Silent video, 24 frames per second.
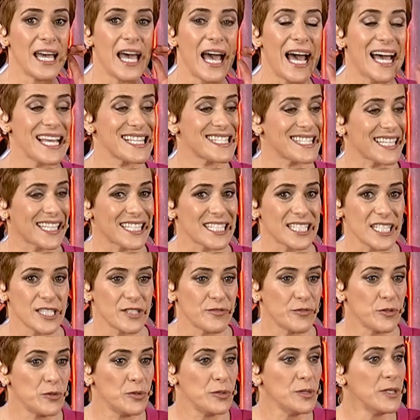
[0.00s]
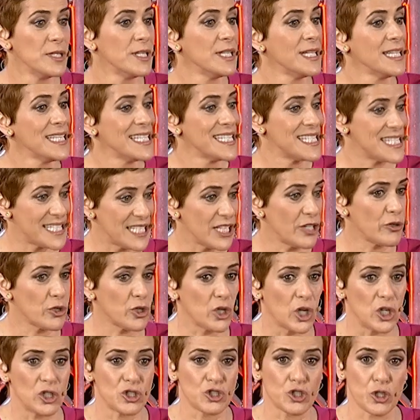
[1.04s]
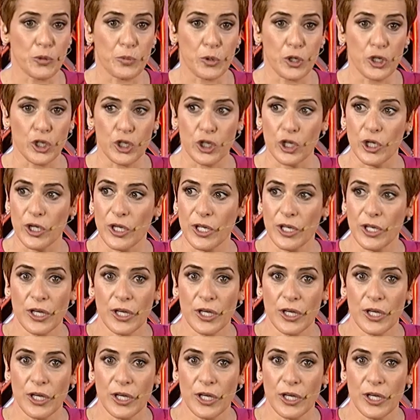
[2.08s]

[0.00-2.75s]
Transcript: a successful serial entrepreneur.